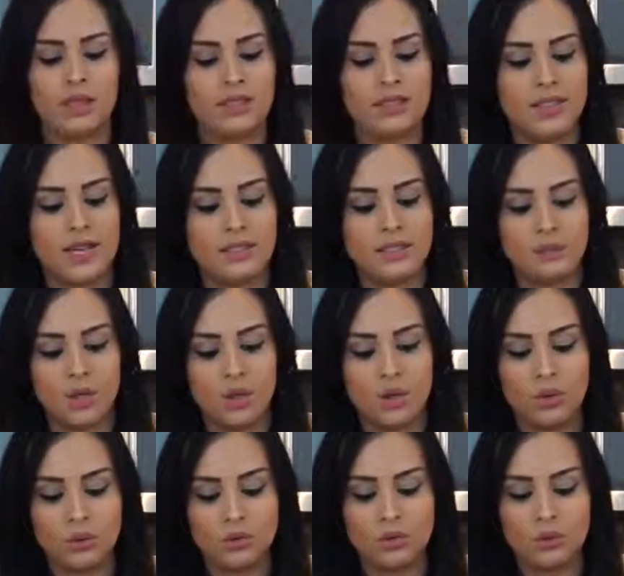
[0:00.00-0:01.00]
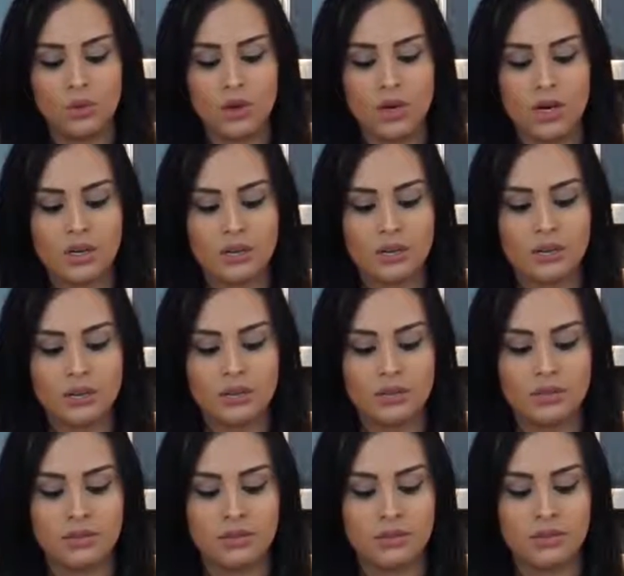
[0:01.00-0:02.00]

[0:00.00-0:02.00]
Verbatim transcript: Let's add some cold water.